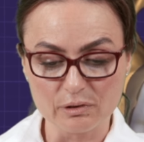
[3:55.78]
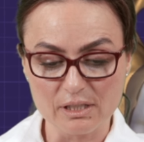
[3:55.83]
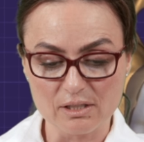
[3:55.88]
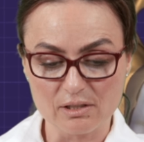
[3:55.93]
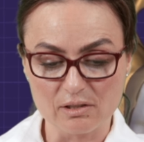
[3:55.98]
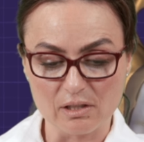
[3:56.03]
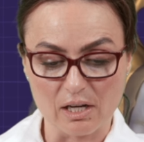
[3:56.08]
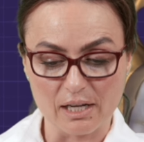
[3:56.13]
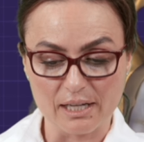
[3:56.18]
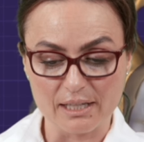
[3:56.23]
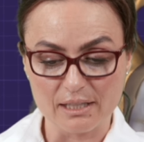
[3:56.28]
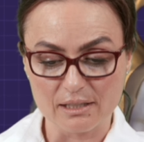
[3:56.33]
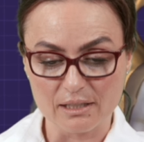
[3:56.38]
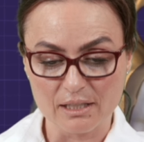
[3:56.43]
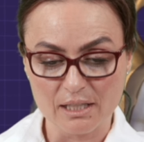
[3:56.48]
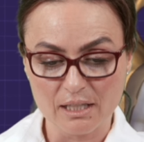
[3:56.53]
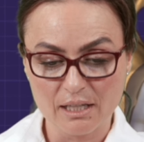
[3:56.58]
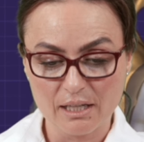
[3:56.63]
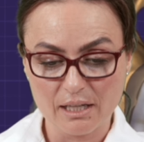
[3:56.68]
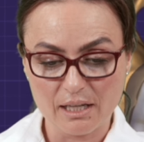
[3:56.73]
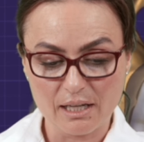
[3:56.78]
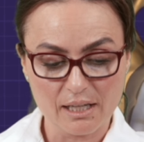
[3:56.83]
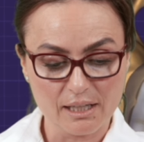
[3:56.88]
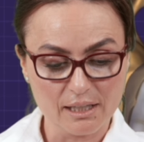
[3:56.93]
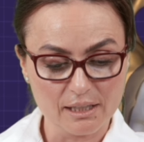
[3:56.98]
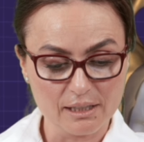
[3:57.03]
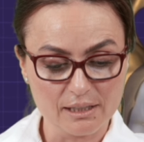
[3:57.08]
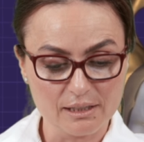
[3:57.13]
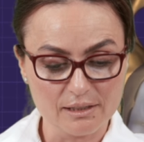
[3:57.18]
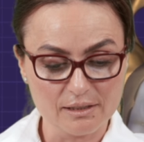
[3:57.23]
design
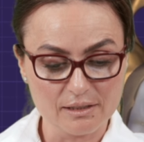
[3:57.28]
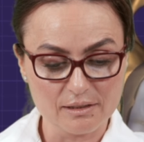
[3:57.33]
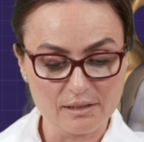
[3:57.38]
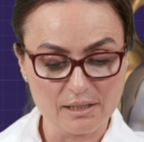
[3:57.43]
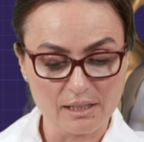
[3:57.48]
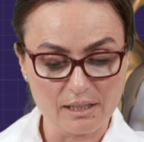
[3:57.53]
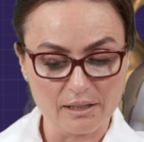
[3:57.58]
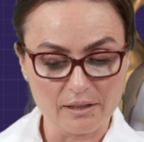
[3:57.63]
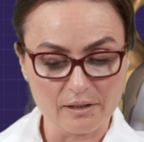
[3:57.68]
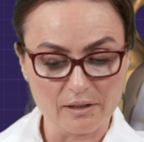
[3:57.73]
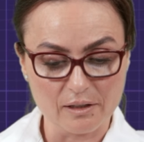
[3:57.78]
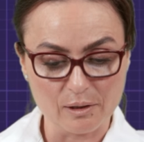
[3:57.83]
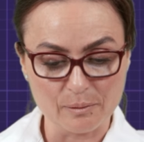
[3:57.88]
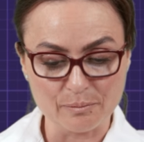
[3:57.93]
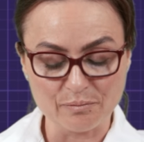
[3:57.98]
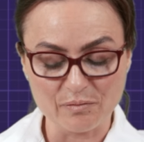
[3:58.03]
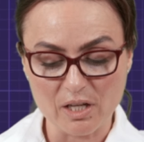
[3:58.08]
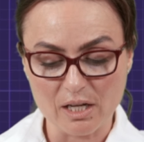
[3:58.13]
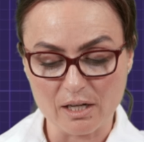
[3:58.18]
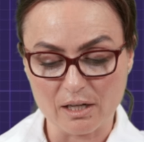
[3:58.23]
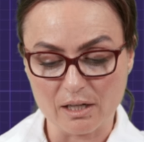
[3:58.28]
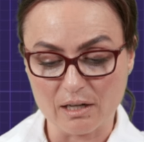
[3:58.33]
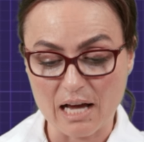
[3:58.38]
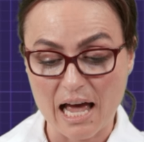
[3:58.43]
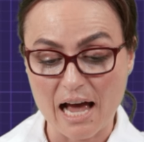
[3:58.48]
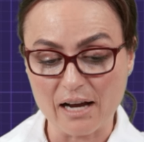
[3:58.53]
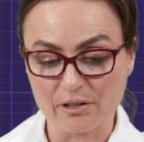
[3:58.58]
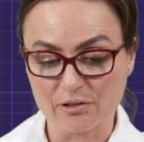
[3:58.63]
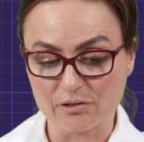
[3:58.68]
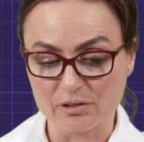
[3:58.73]
and the
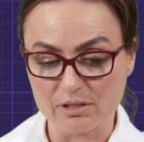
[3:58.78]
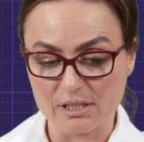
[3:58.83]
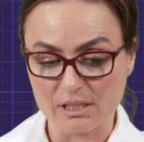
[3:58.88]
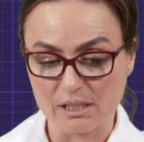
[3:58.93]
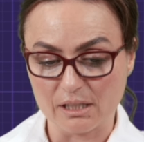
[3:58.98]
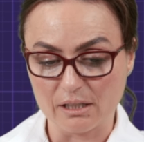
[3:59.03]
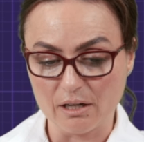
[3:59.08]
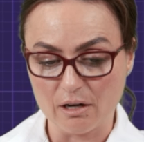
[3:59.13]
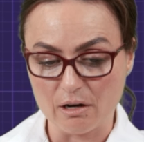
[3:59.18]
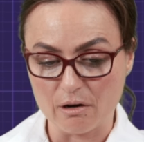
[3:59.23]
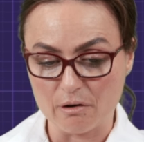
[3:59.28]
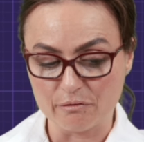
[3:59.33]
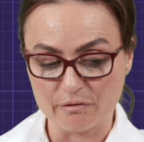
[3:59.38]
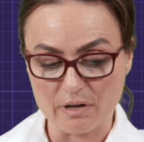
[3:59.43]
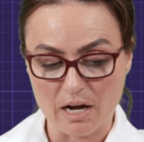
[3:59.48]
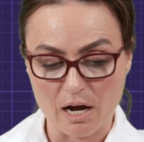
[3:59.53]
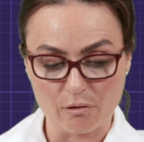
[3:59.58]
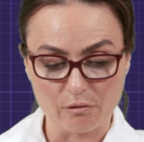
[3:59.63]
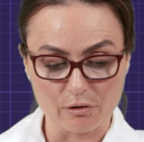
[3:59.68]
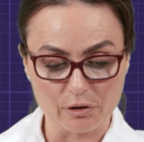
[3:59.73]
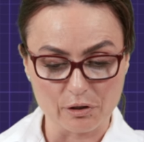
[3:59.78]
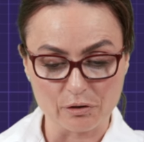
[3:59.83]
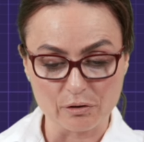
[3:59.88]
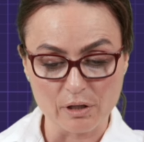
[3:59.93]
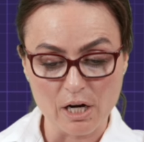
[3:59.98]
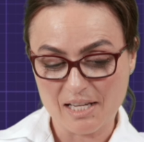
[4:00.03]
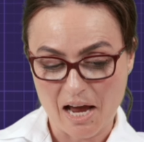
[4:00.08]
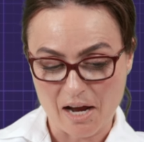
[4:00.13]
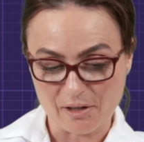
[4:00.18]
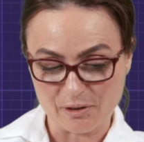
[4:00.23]
accuracy of our
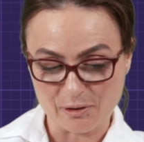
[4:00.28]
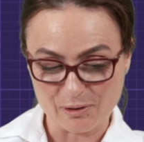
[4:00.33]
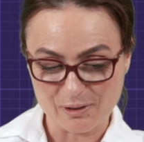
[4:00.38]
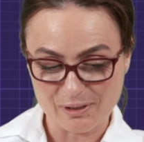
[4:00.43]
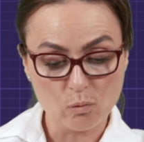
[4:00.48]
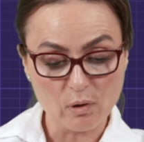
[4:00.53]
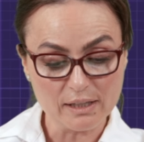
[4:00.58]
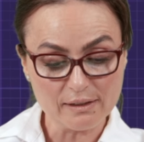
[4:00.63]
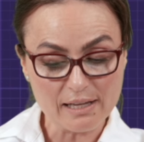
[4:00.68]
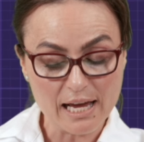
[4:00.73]
scanners. What